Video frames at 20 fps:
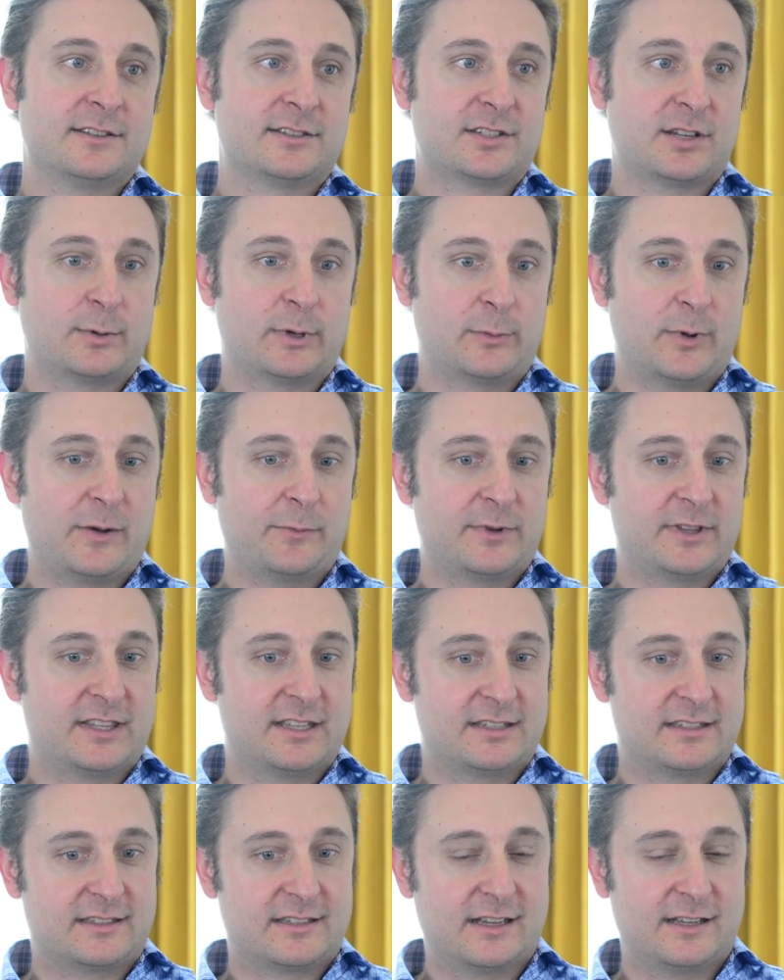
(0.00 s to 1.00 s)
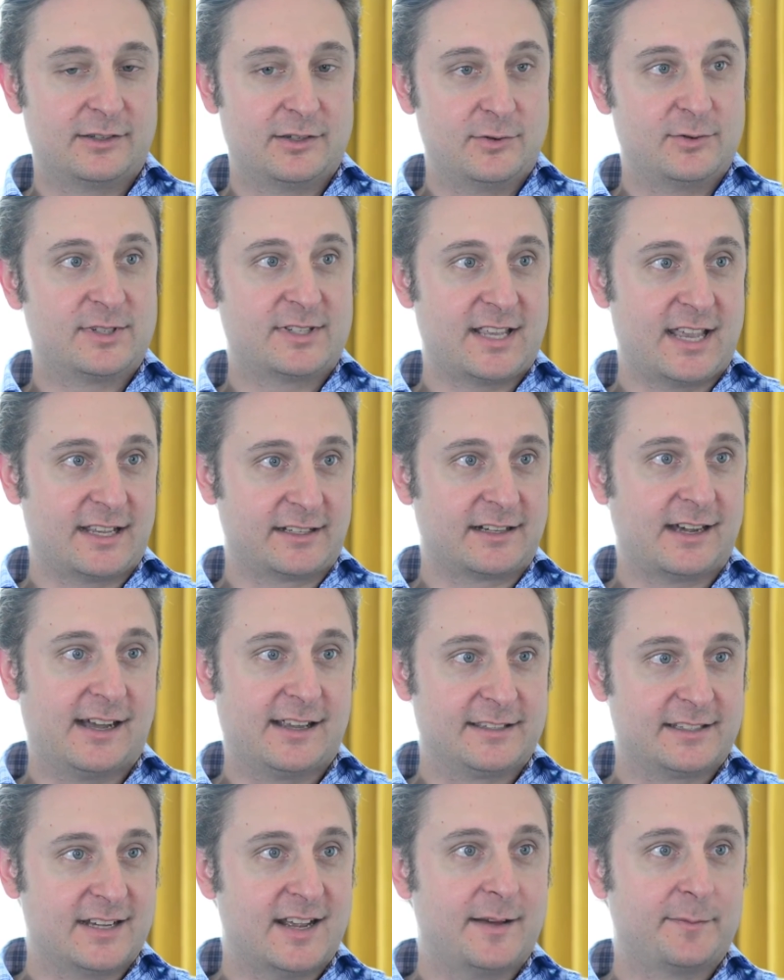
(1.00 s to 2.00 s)
So we went with this uh, newsstand
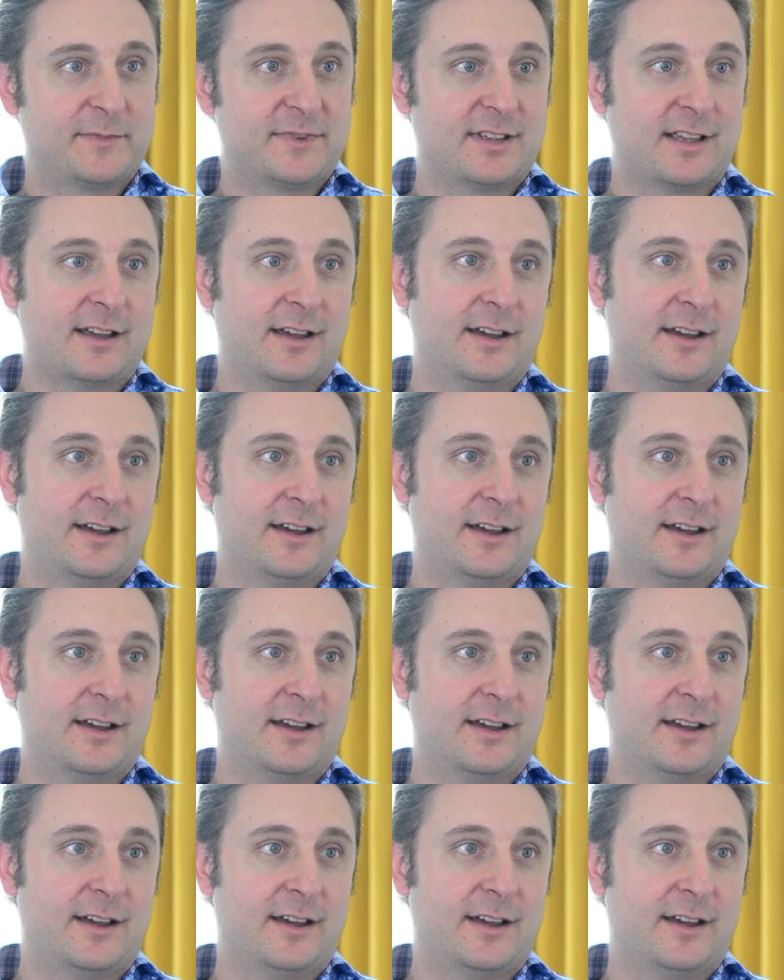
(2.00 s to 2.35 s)
concept. Um,